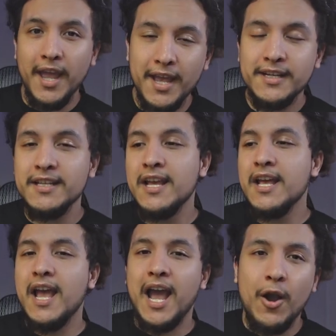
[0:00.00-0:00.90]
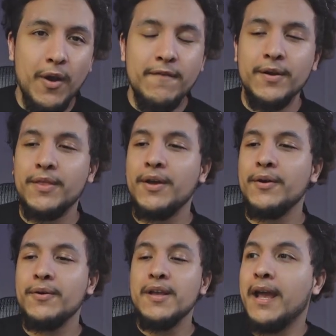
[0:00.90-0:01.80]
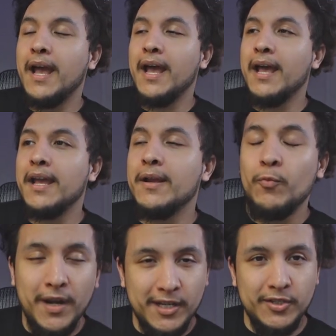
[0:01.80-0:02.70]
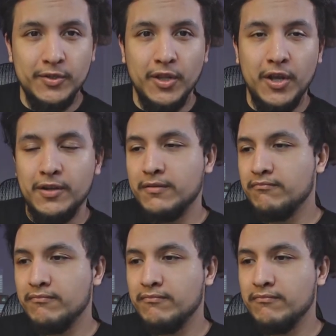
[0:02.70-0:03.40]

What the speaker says: X. However though, I waited too long,